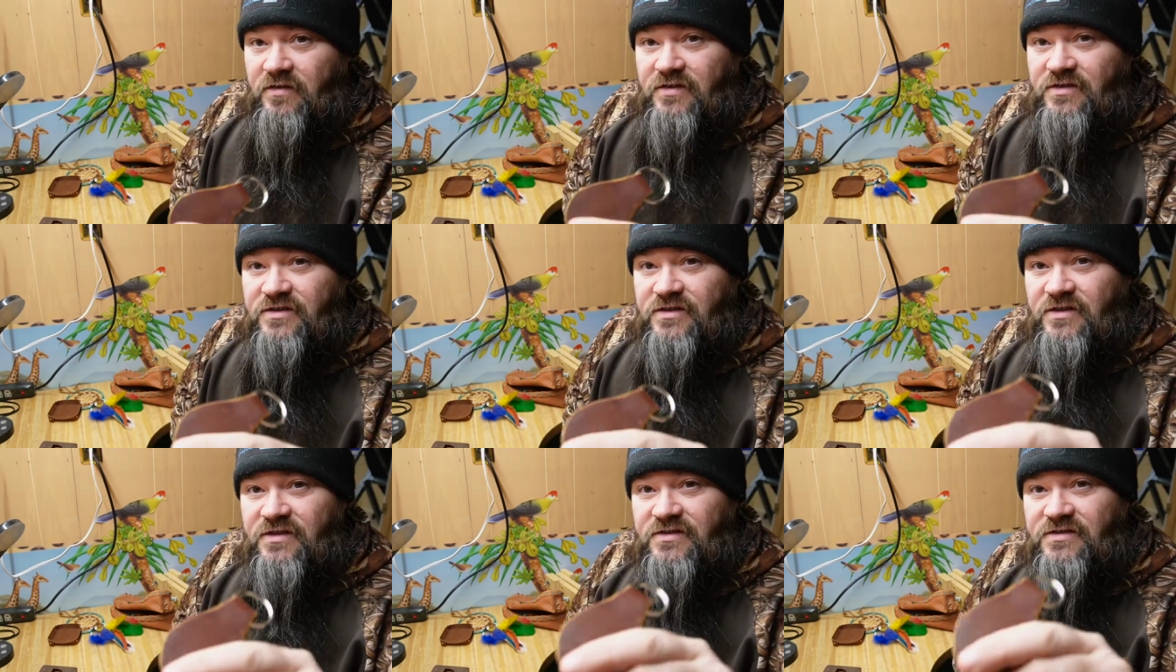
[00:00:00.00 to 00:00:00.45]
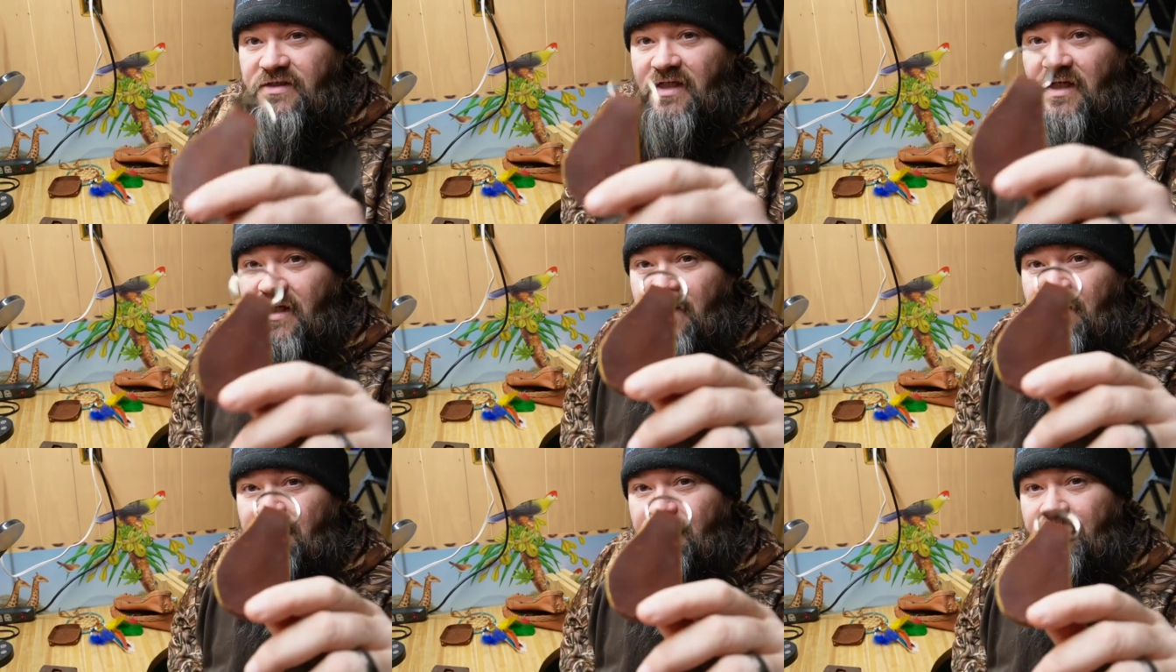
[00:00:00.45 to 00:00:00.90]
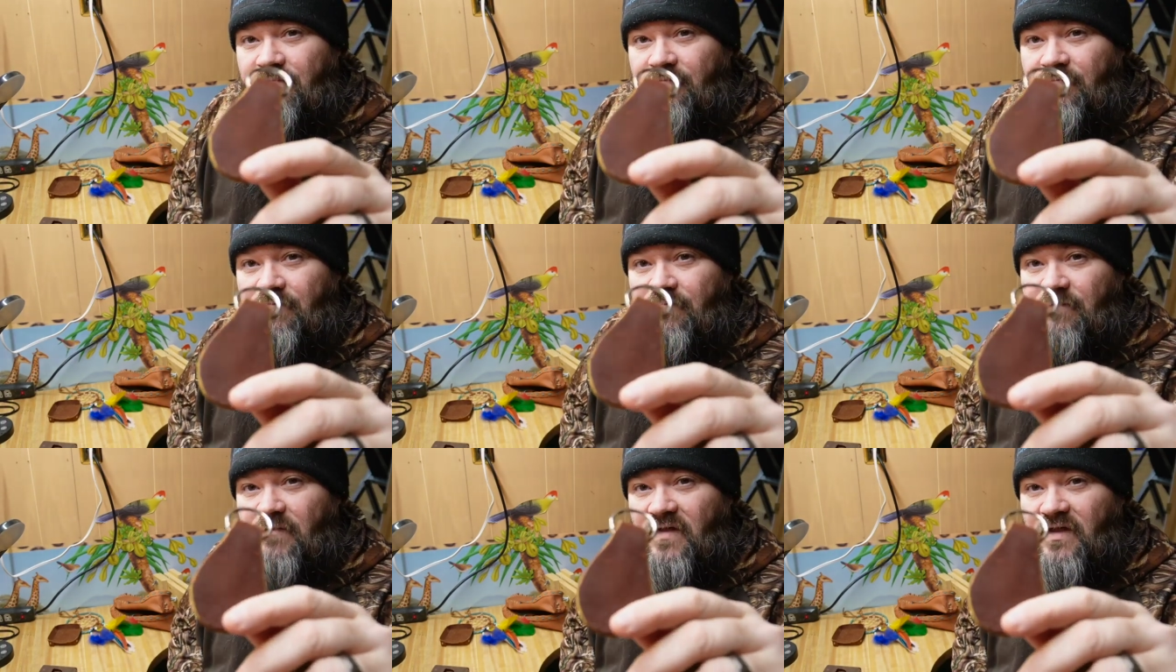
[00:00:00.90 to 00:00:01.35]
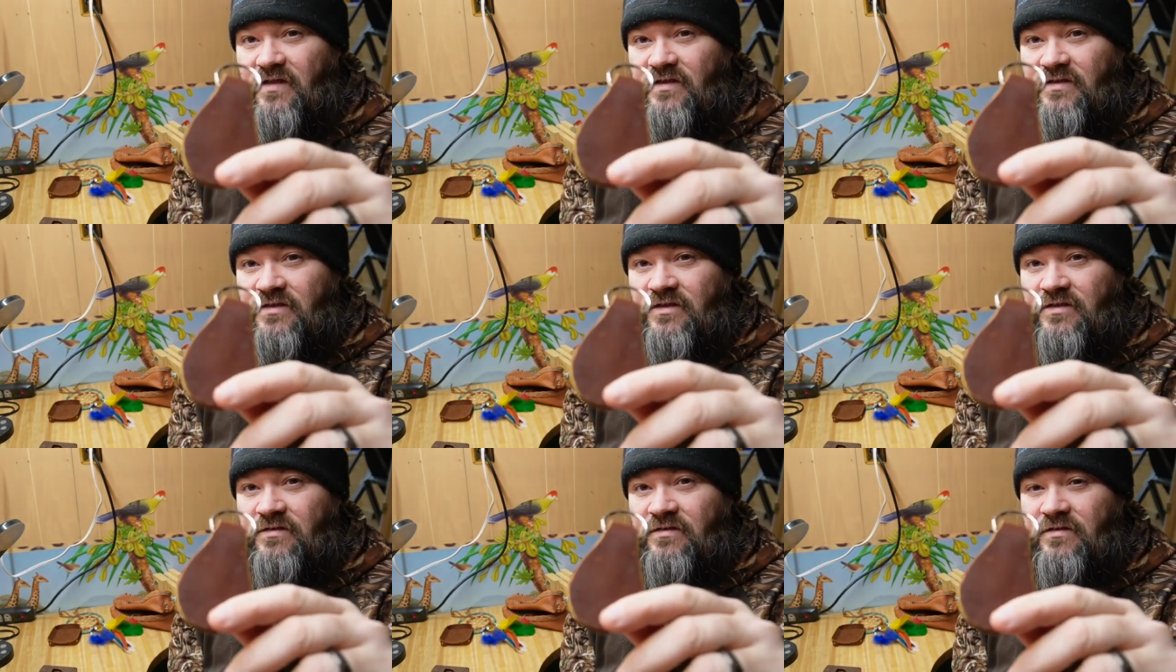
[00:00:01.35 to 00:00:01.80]
is just uh, a
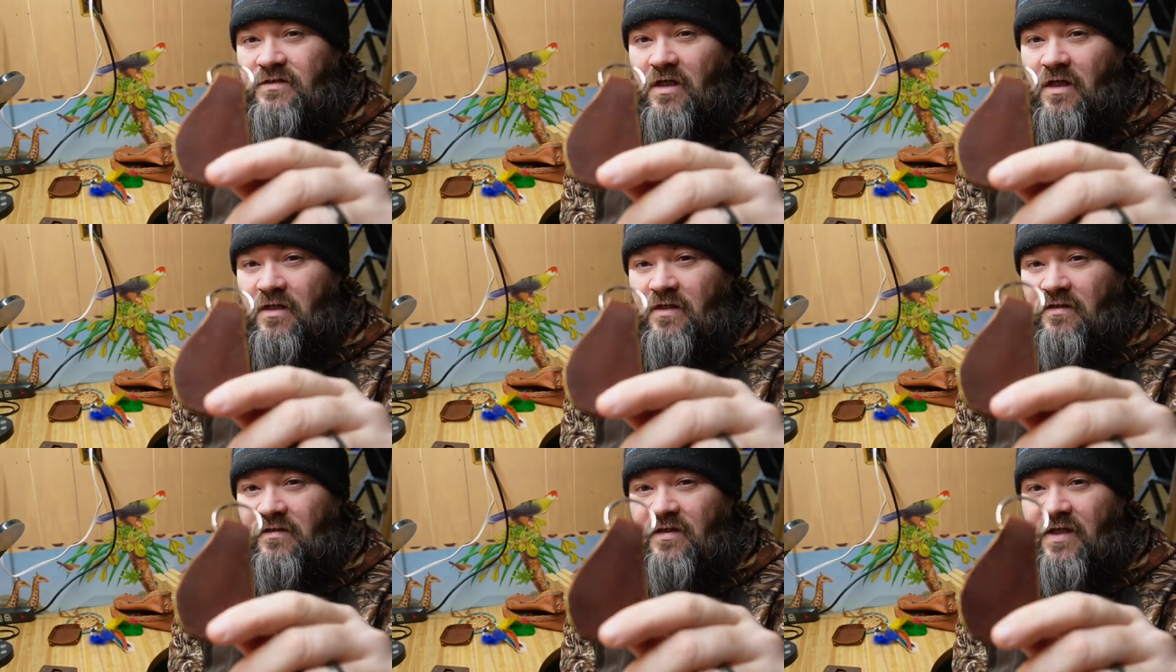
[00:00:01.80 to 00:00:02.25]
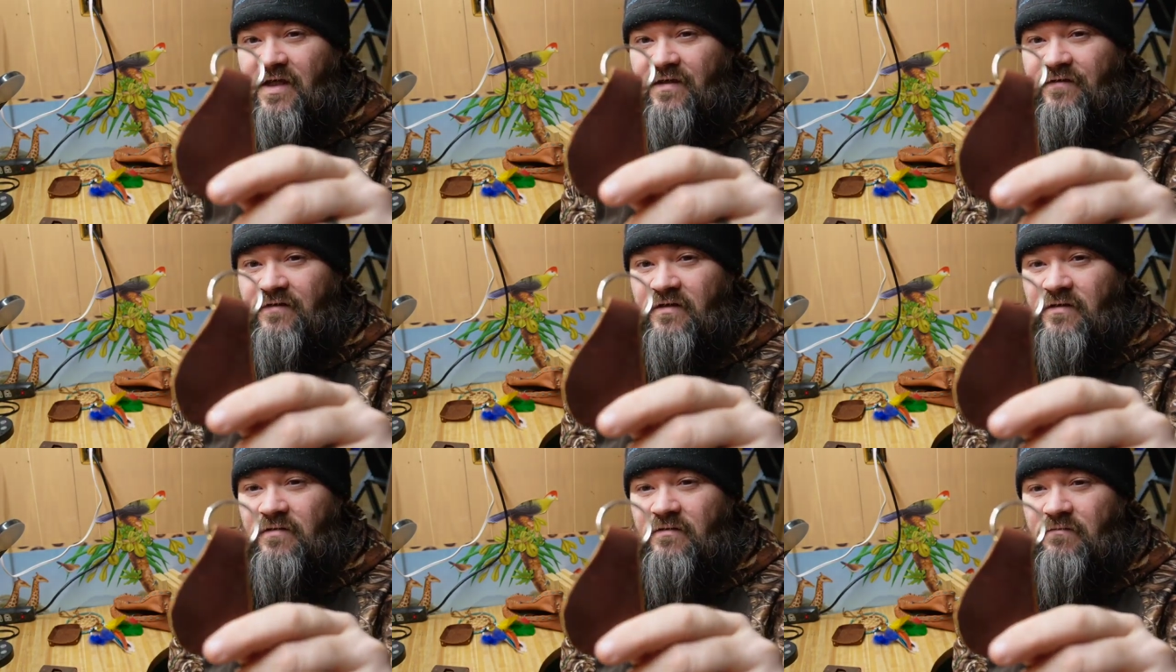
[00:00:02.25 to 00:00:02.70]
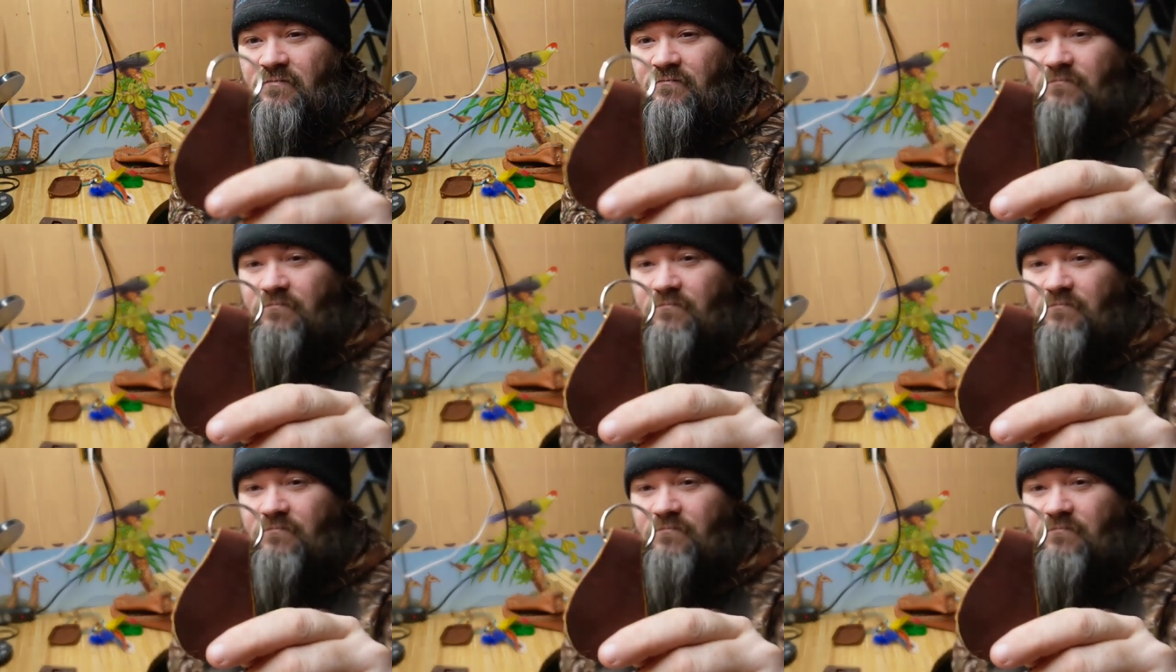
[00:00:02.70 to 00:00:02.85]
cut of leather